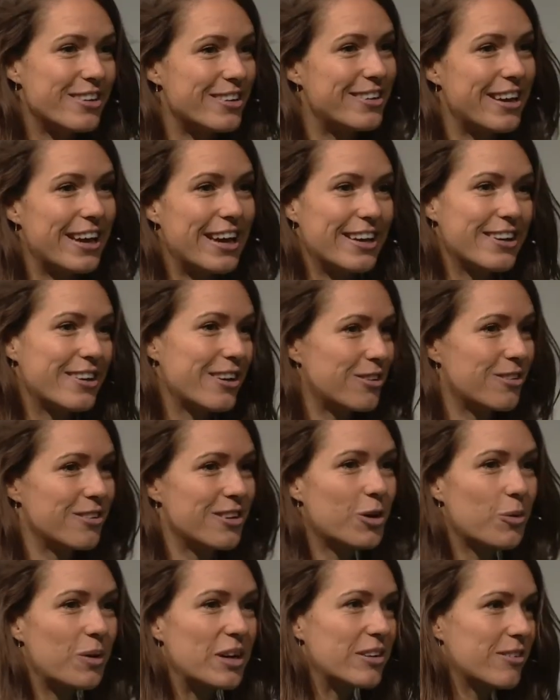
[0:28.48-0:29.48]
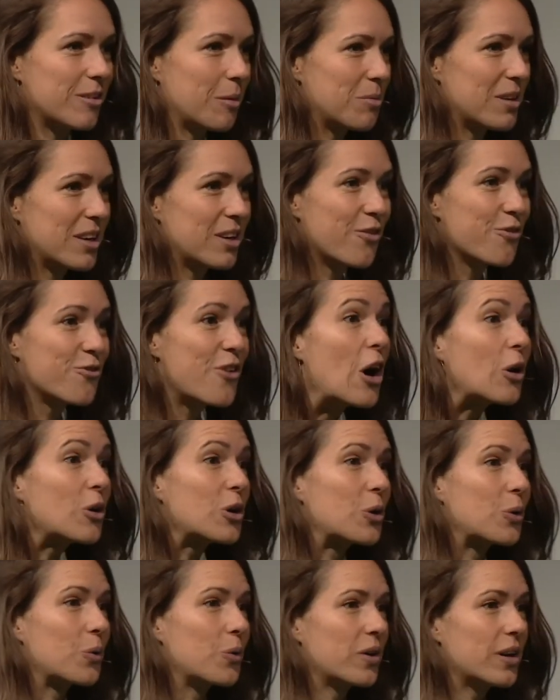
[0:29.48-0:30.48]
today doesn't equate something of
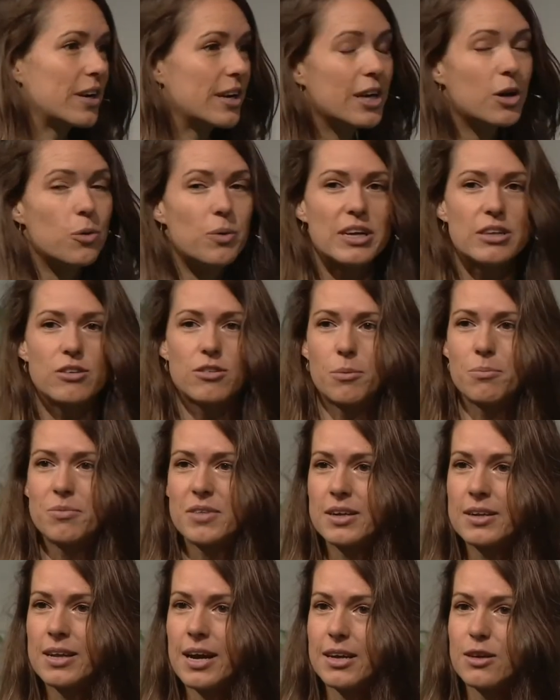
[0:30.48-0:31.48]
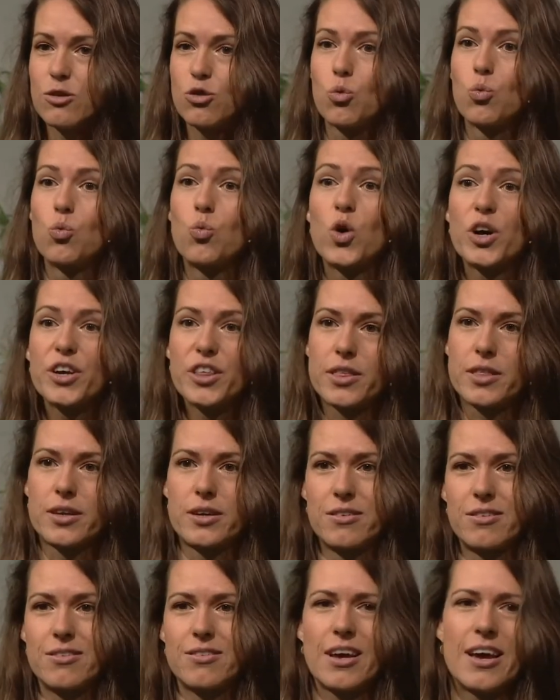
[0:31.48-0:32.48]
value. It equates something that is
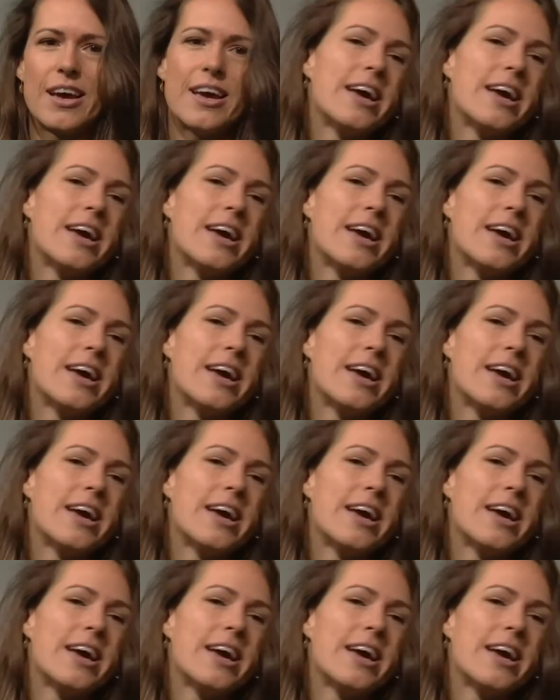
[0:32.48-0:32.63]
worthless.